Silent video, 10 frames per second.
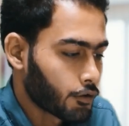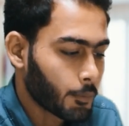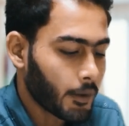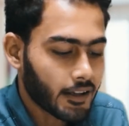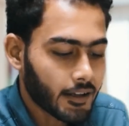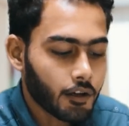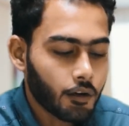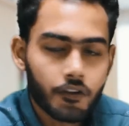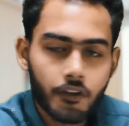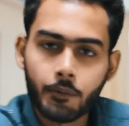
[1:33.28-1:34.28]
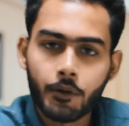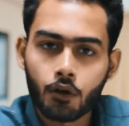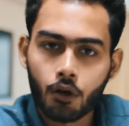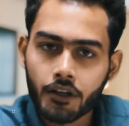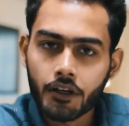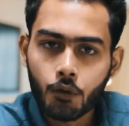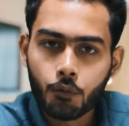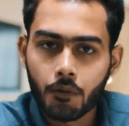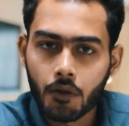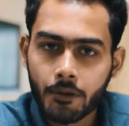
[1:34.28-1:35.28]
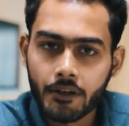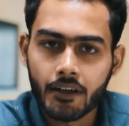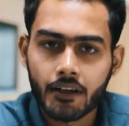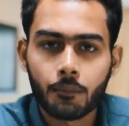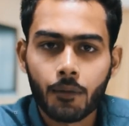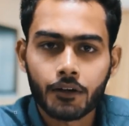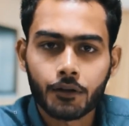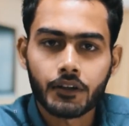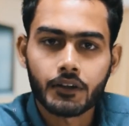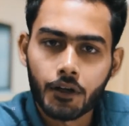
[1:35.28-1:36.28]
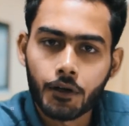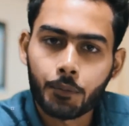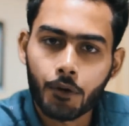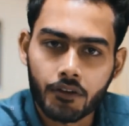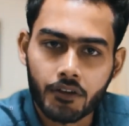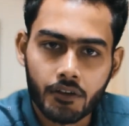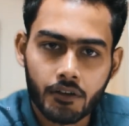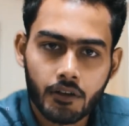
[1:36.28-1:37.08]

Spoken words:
So by clicking on Save and Continue, we will be taken back to the third process,